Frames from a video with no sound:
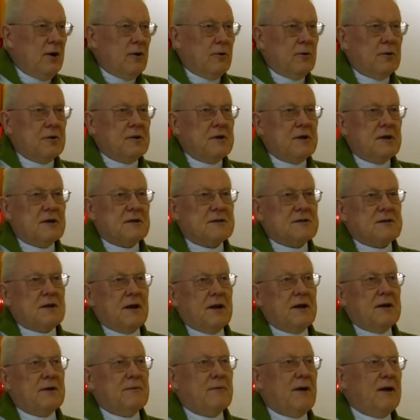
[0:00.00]
"Oh yes,
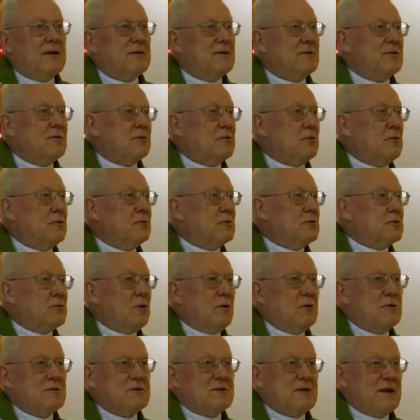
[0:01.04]
I want the
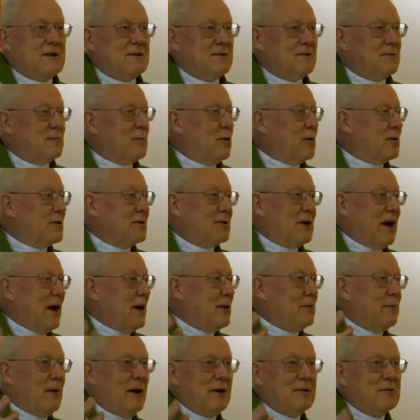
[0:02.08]
controls at the border.
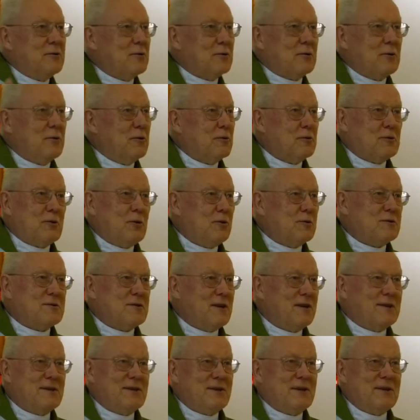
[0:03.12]
I want the
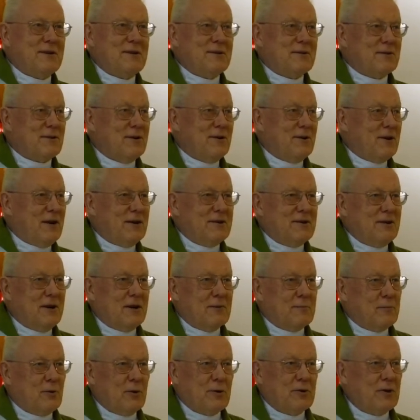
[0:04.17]
controls at the
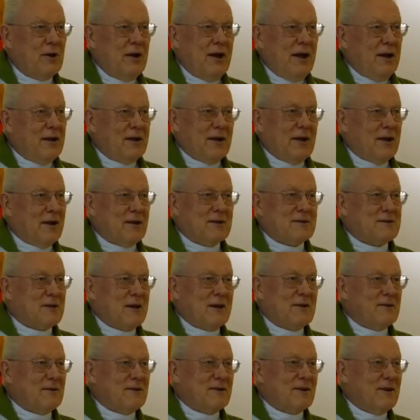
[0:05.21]
airport. Yes,
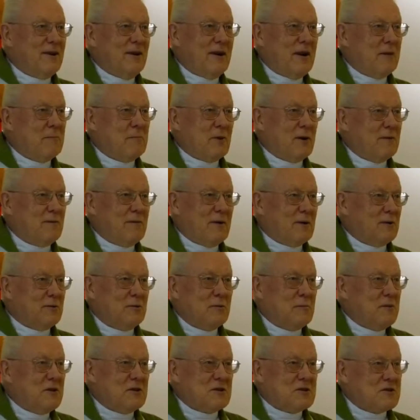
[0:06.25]
I prefer
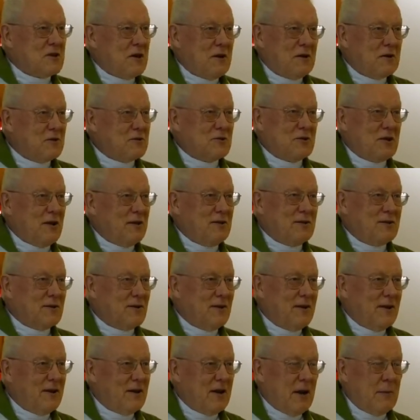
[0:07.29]
to be searched
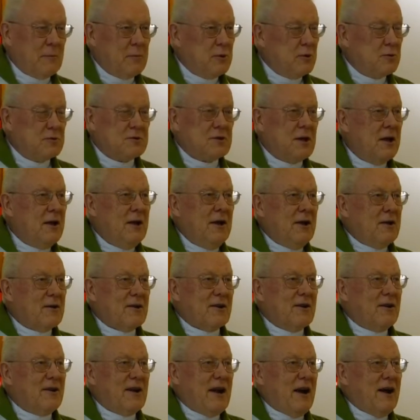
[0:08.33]
and abused.
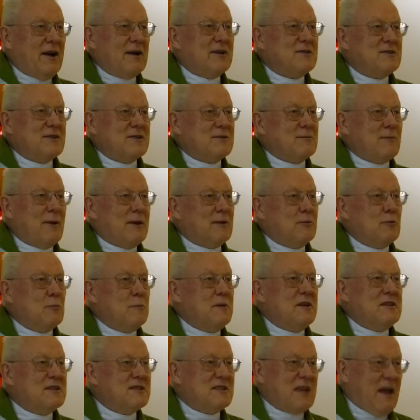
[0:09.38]
So I just want to
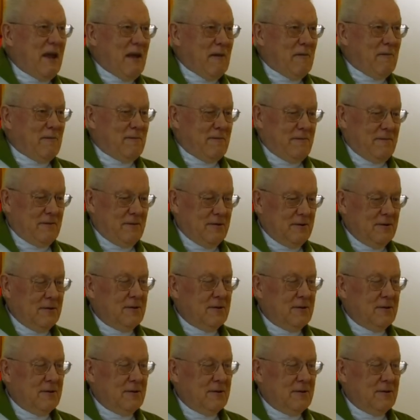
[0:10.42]
be safe."